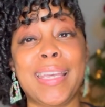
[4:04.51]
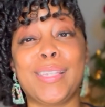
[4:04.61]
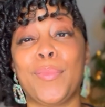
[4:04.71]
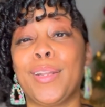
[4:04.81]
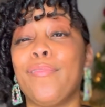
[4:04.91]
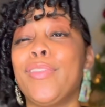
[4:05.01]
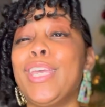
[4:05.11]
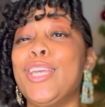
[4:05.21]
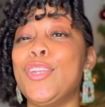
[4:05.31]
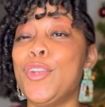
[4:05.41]
is one of
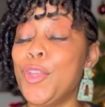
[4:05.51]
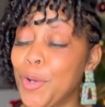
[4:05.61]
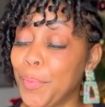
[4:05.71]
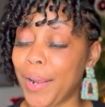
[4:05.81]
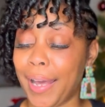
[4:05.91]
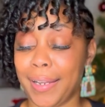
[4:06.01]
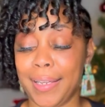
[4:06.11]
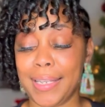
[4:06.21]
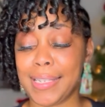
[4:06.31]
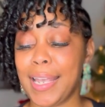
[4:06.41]
the new
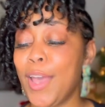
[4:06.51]
products